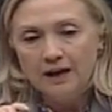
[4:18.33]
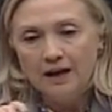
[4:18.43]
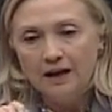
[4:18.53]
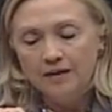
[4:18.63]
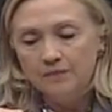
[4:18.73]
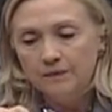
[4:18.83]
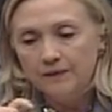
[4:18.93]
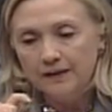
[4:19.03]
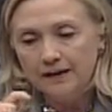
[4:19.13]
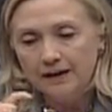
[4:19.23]

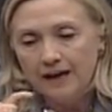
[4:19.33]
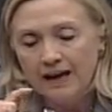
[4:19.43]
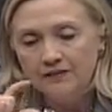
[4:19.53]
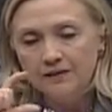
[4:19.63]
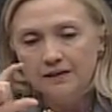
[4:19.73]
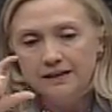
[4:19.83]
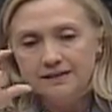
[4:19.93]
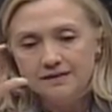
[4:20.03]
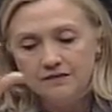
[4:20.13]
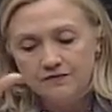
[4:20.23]
have
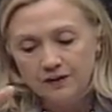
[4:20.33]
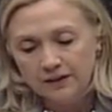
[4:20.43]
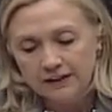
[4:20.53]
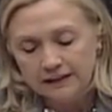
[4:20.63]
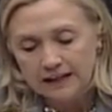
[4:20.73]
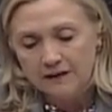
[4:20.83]
a civilian